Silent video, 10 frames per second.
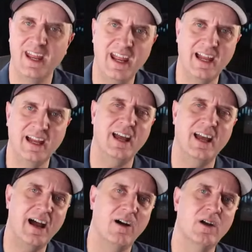And
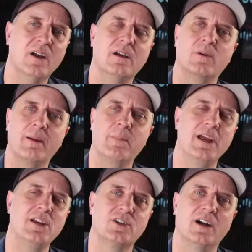now we have
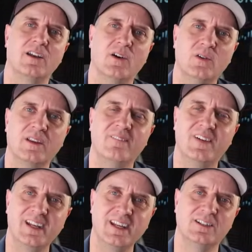Patreon only
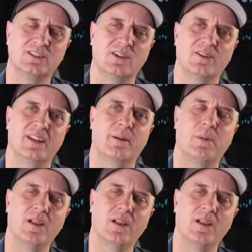videos over there.